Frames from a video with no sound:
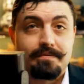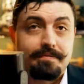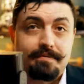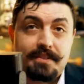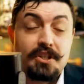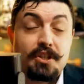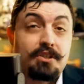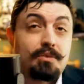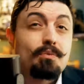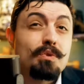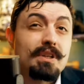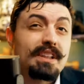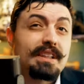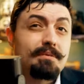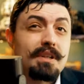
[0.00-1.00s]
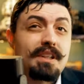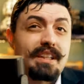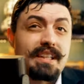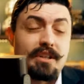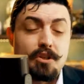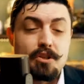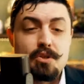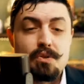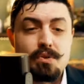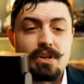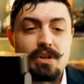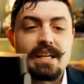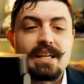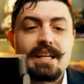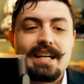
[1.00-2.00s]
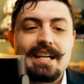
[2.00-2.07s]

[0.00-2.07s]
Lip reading: just really, really enjoy,